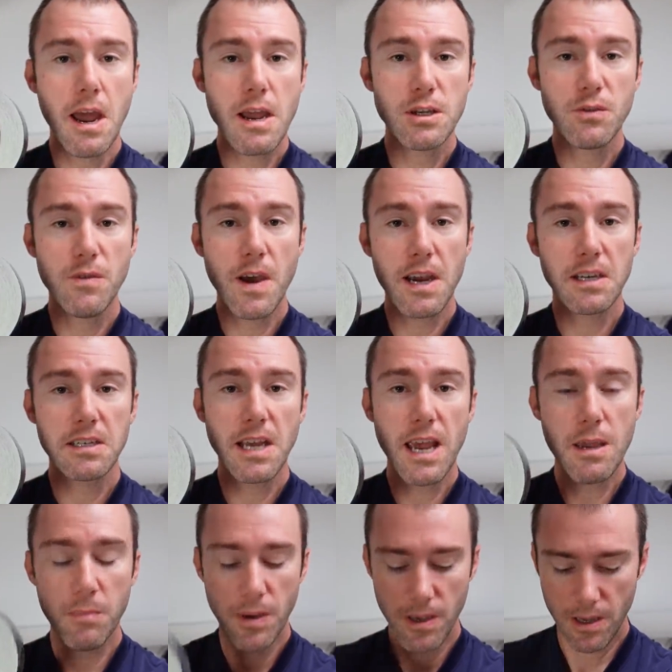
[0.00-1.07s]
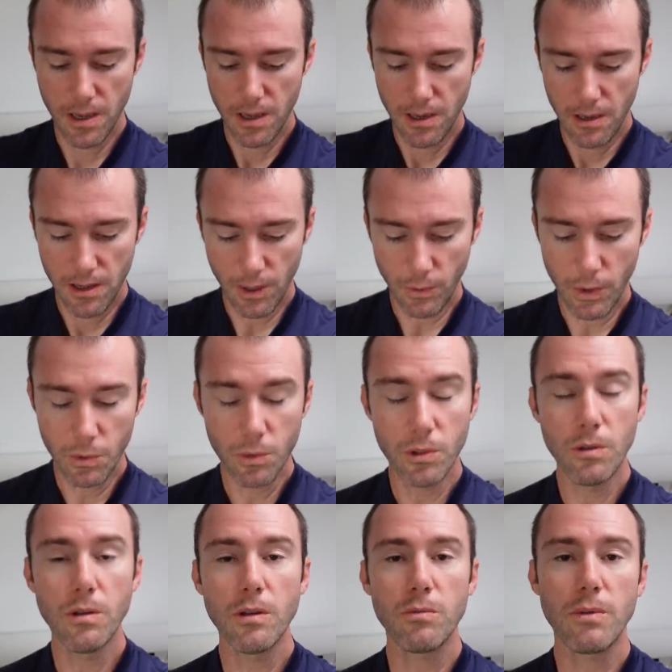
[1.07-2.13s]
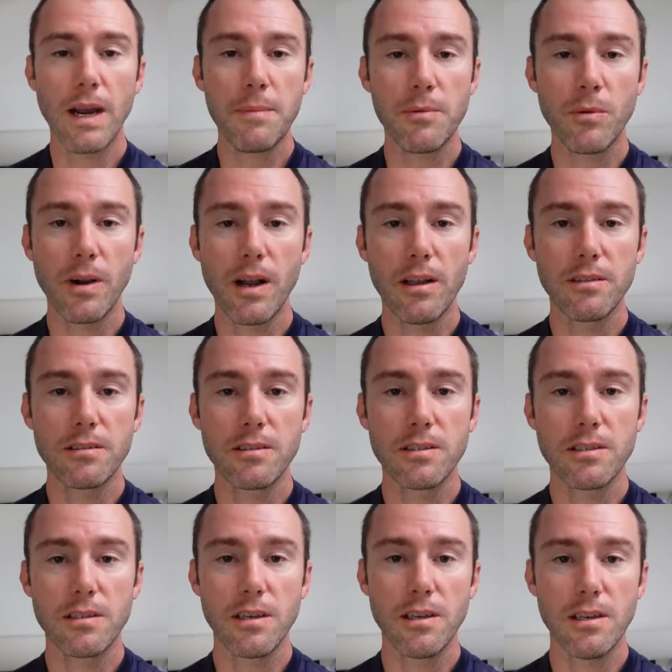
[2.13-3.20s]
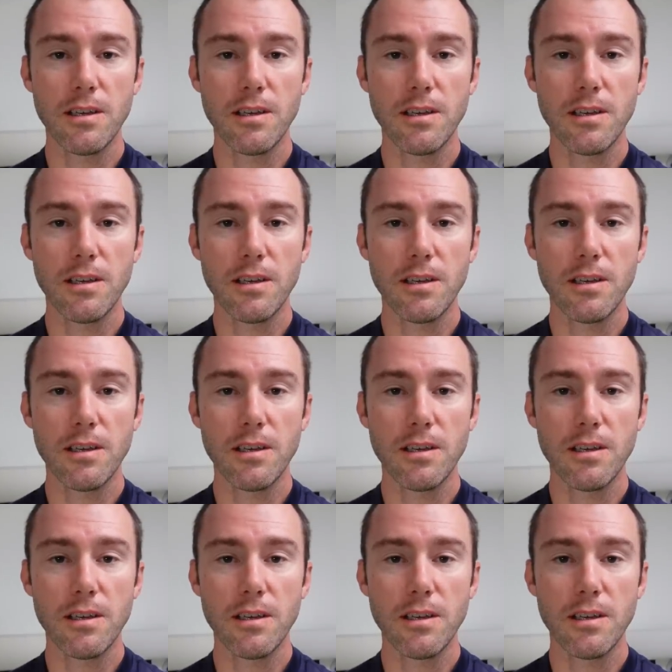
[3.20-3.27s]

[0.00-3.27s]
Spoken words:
HVAC tape that we will wrap around